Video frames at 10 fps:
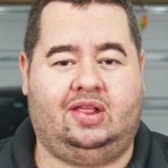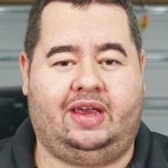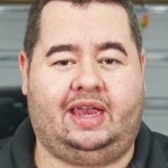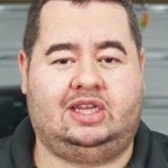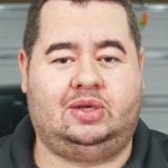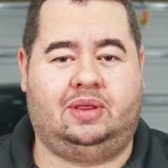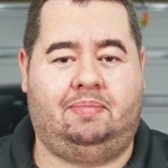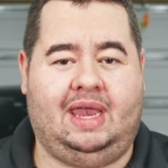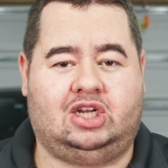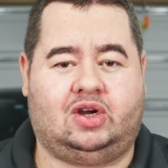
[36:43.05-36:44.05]
link to the
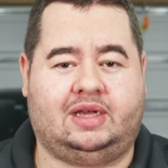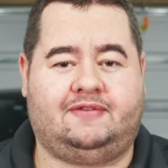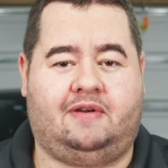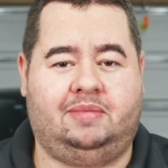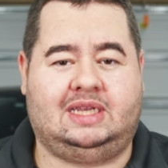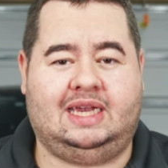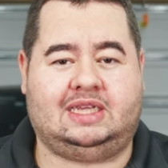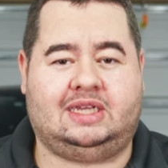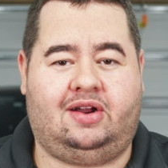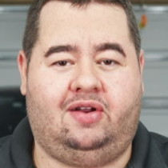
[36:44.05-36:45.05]
matrix from the
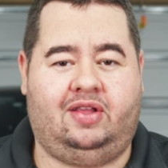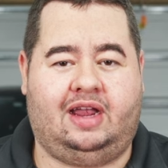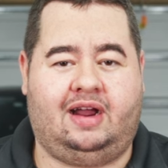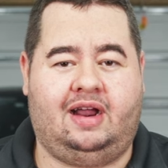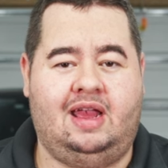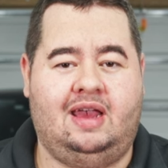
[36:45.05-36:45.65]
tests earlier.